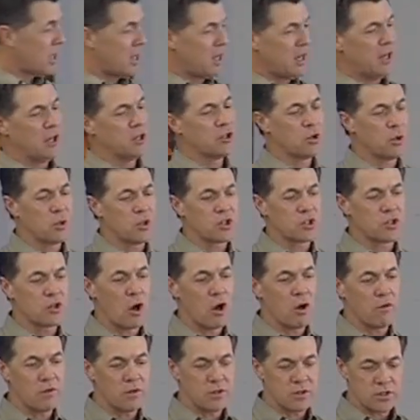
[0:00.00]
he to his
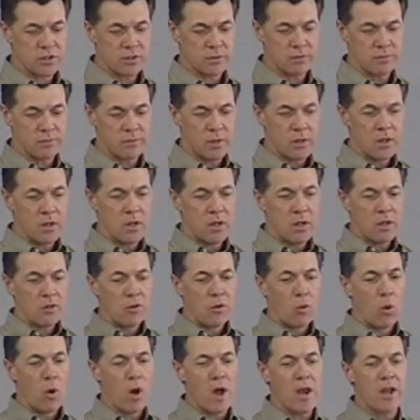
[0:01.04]
servants,
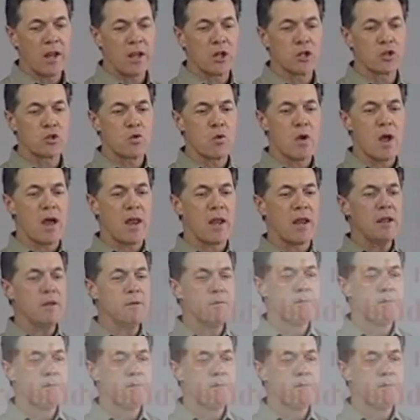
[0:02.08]
the wedding is ready,